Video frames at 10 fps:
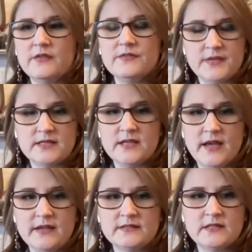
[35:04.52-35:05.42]
other
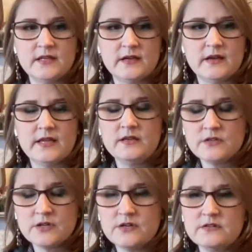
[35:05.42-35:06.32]
fantastic
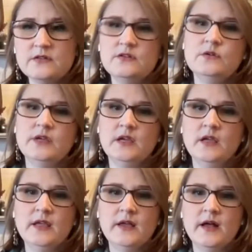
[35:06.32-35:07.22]
interns are doing
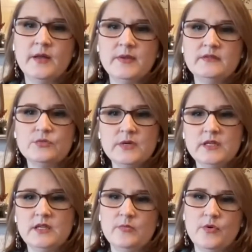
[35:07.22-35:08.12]
is
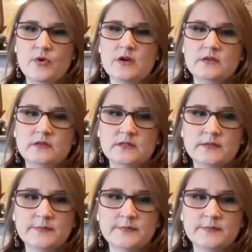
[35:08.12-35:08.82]
really important.